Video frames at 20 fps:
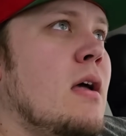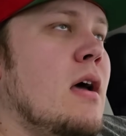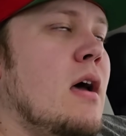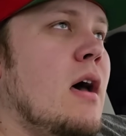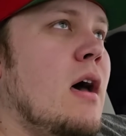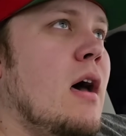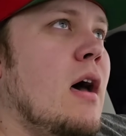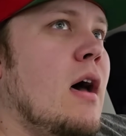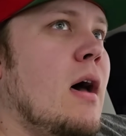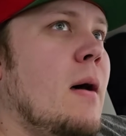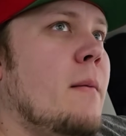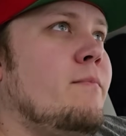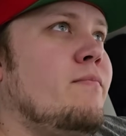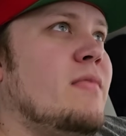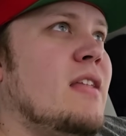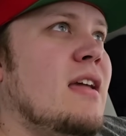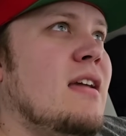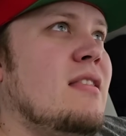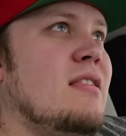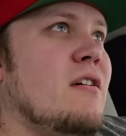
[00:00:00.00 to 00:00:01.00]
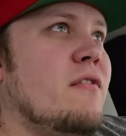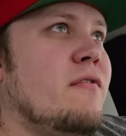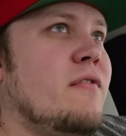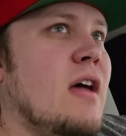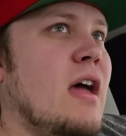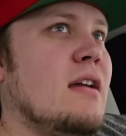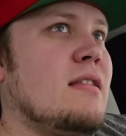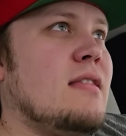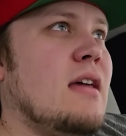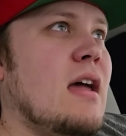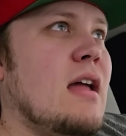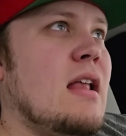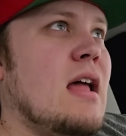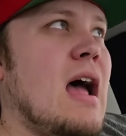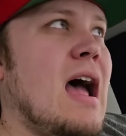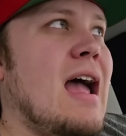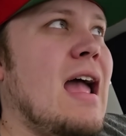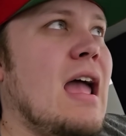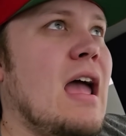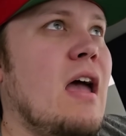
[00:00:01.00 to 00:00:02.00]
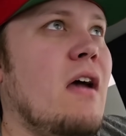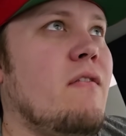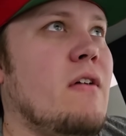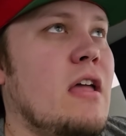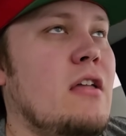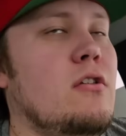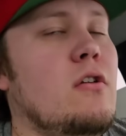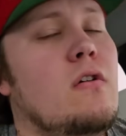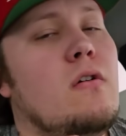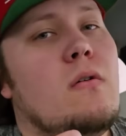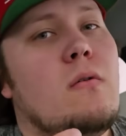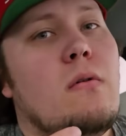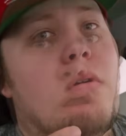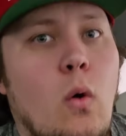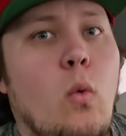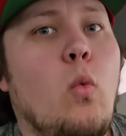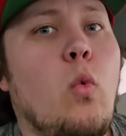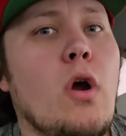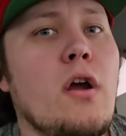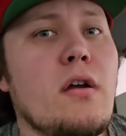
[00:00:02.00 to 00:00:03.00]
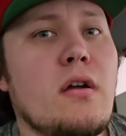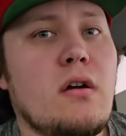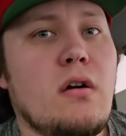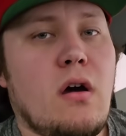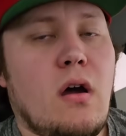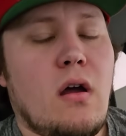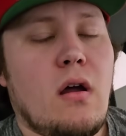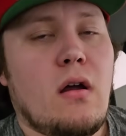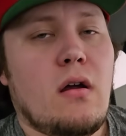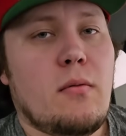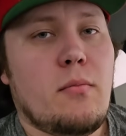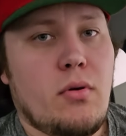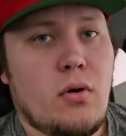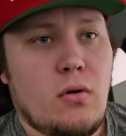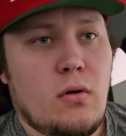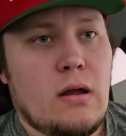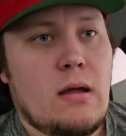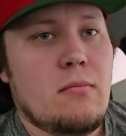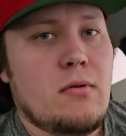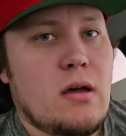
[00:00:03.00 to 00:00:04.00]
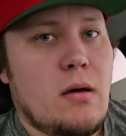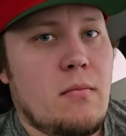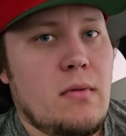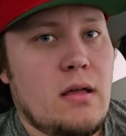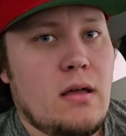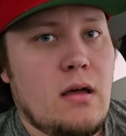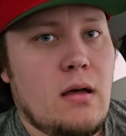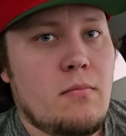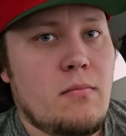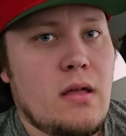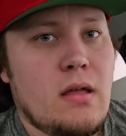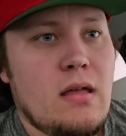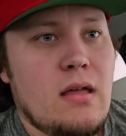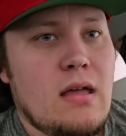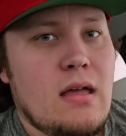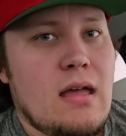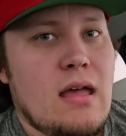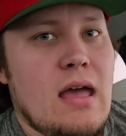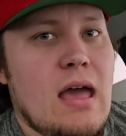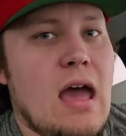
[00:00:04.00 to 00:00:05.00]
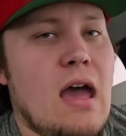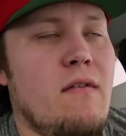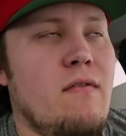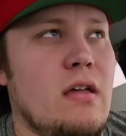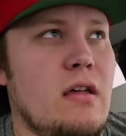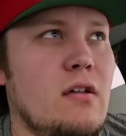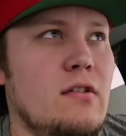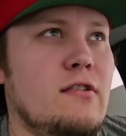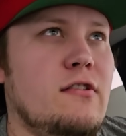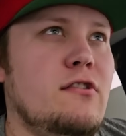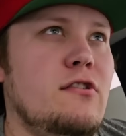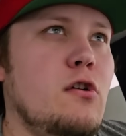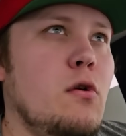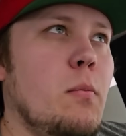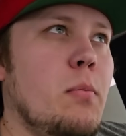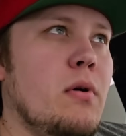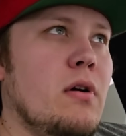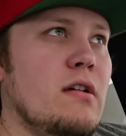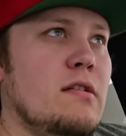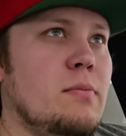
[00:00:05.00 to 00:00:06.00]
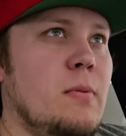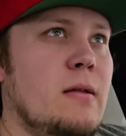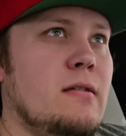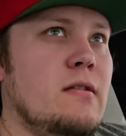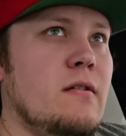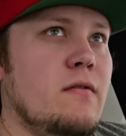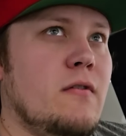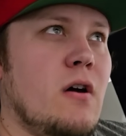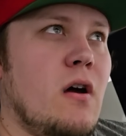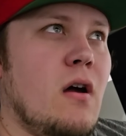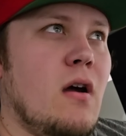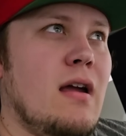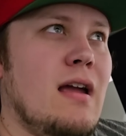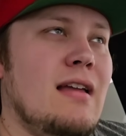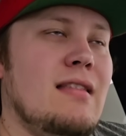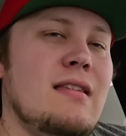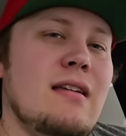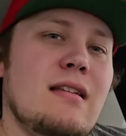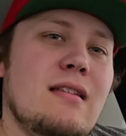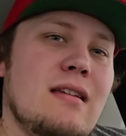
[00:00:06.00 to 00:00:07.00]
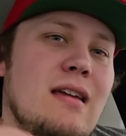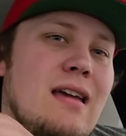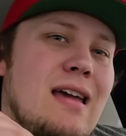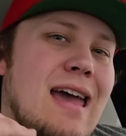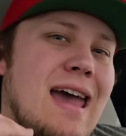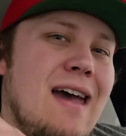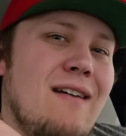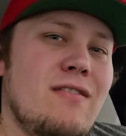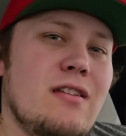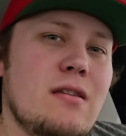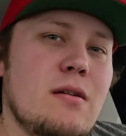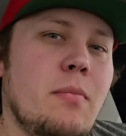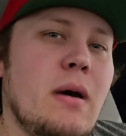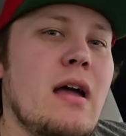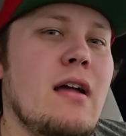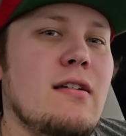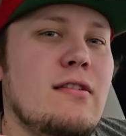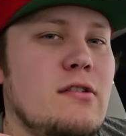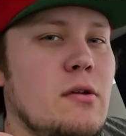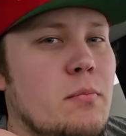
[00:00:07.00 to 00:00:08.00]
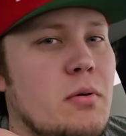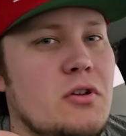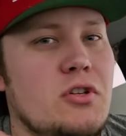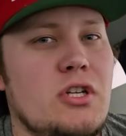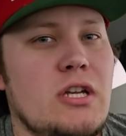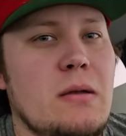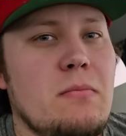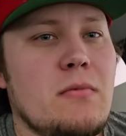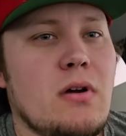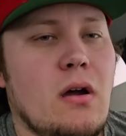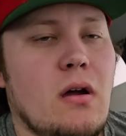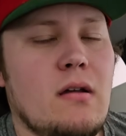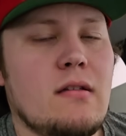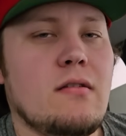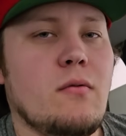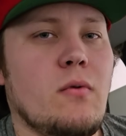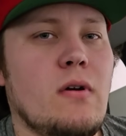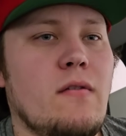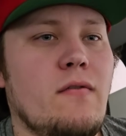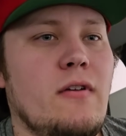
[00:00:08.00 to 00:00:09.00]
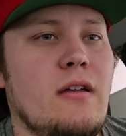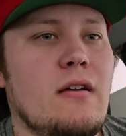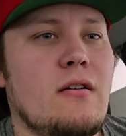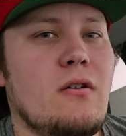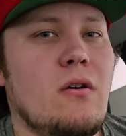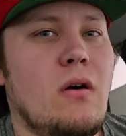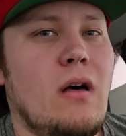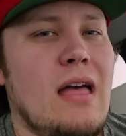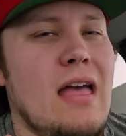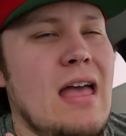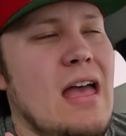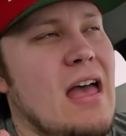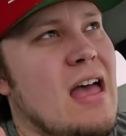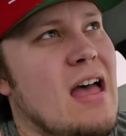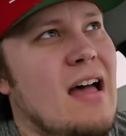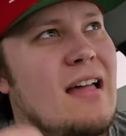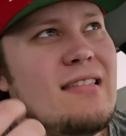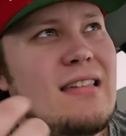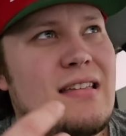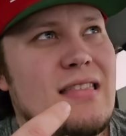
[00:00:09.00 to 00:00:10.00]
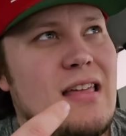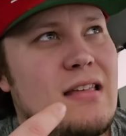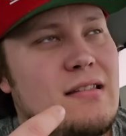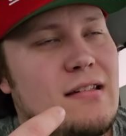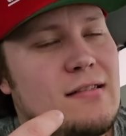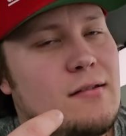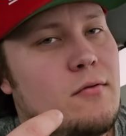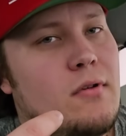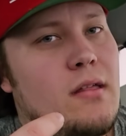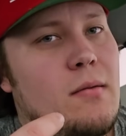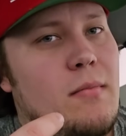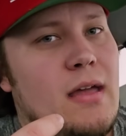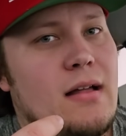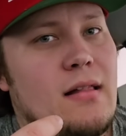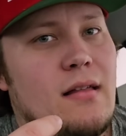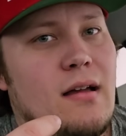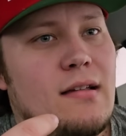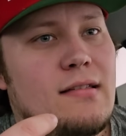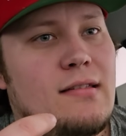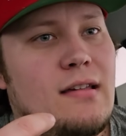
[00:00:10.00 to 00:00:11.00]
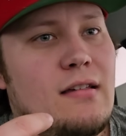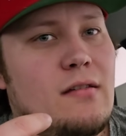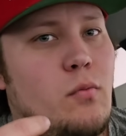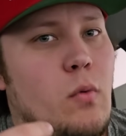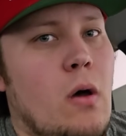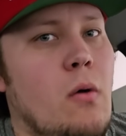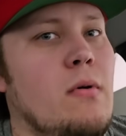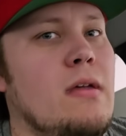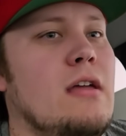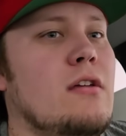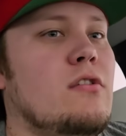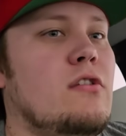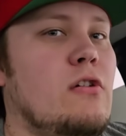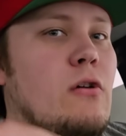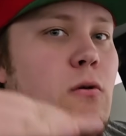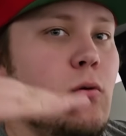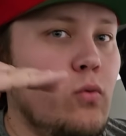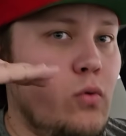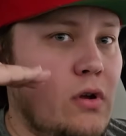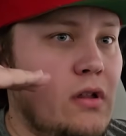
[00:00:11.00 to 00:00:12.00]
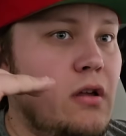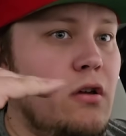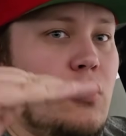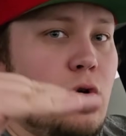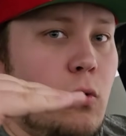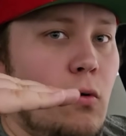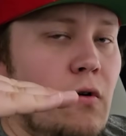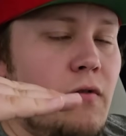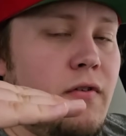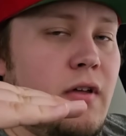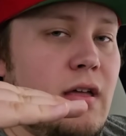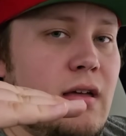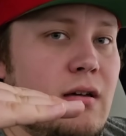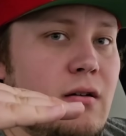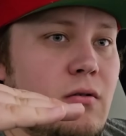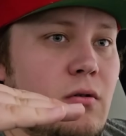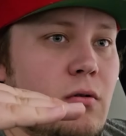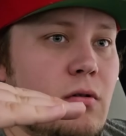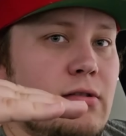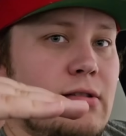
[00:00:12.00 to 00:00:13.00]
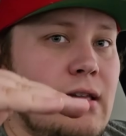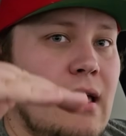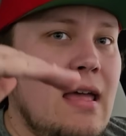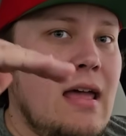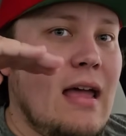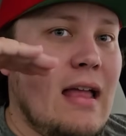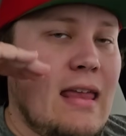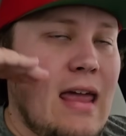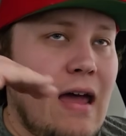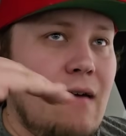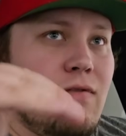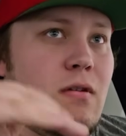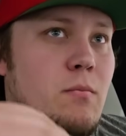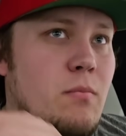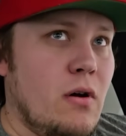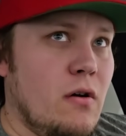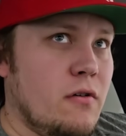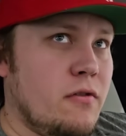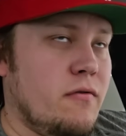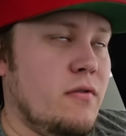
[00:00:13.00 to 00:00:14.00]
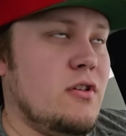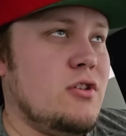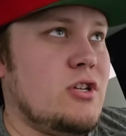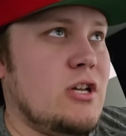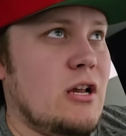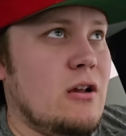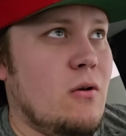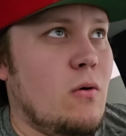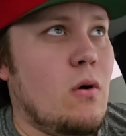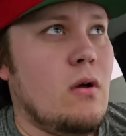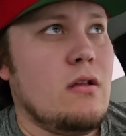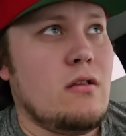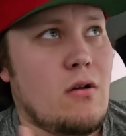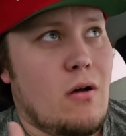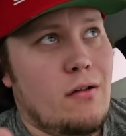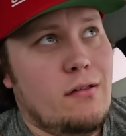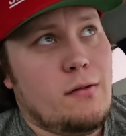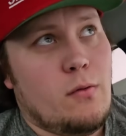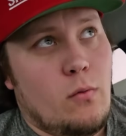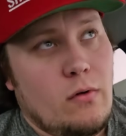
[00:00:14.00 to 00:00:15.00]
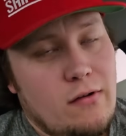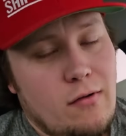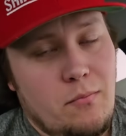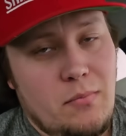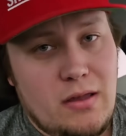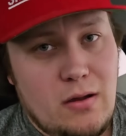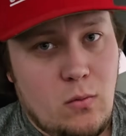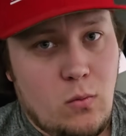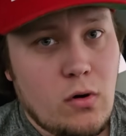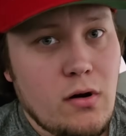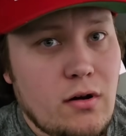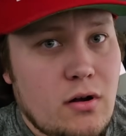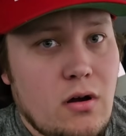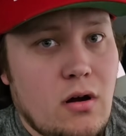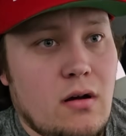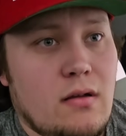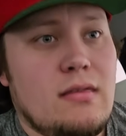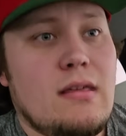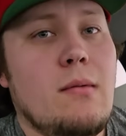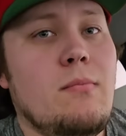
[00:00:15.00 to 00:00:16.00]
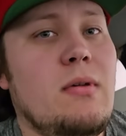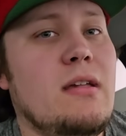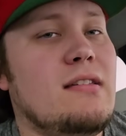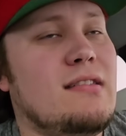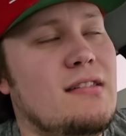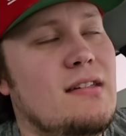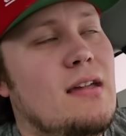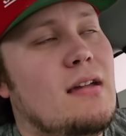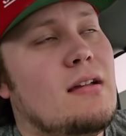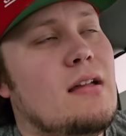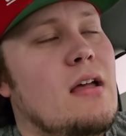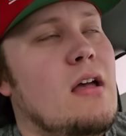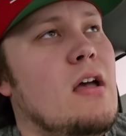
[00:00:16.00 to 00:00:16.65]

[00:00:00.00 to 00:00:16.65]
And the fact that I have a new work car program coming up, having a super expensive car and then having to buy a super cheap car as a work vehicle, I was like, that doesn't really make a lot of sense. Why don't we get two really cool vehicles and have them both for the channel and also want to be a work car? That'd be sick.